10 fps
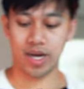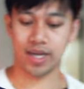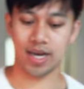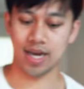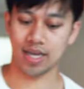
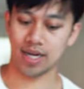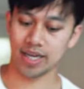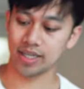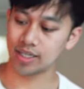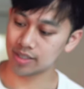I
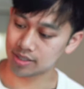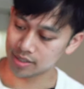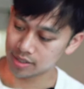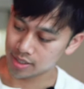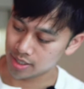like it
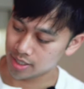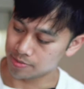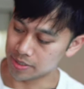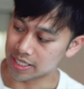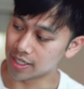is
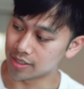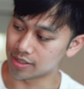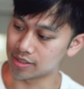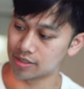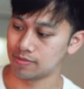
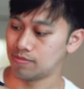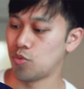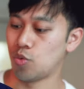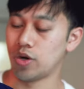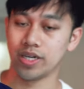because
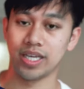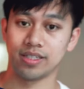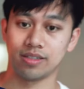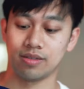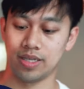one,
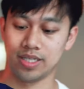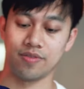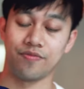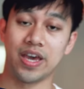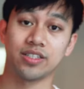it's, it's a
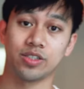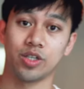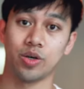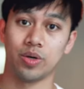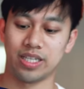vest
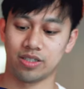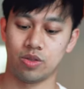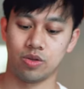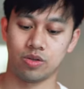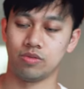so it's
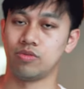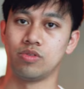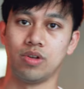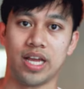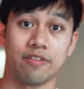not
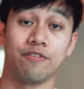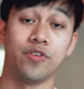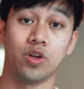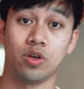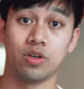like
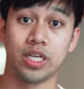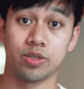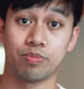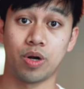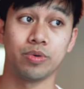full on as a
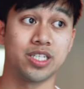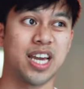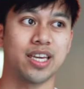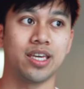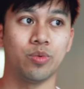proper
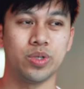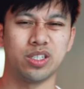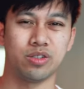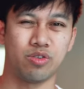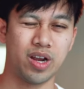jacket, which
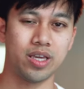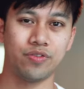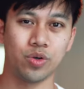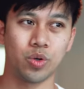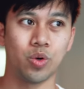is great if
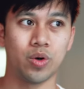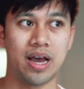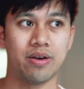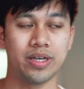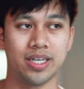you're caught
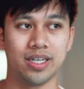out in